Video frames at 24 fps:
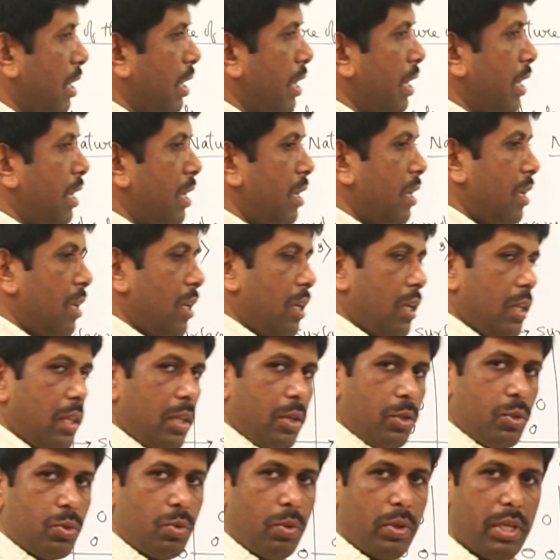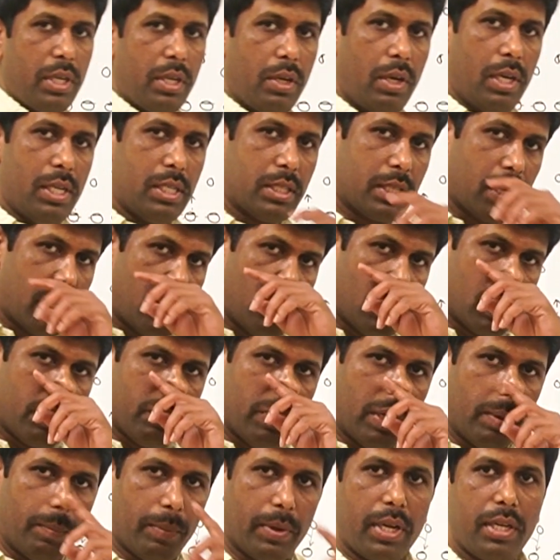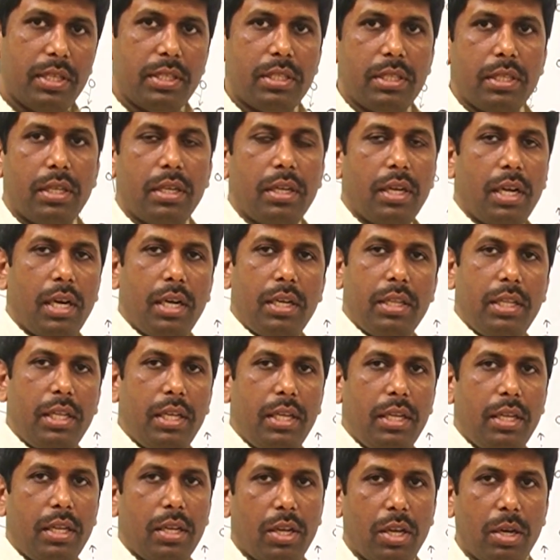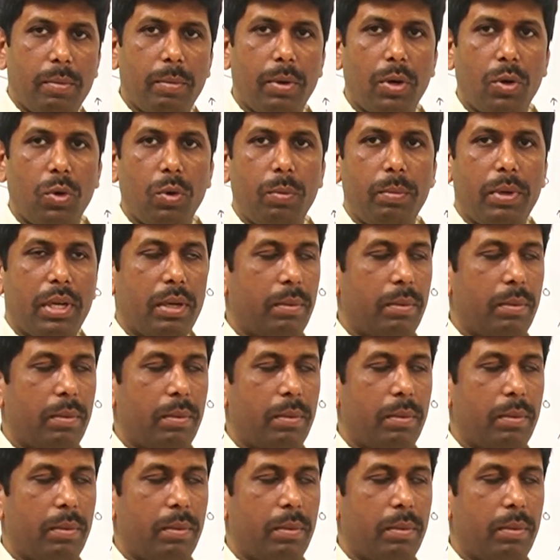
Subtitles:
are there. Those cooking oils cannot vaporize at the normal room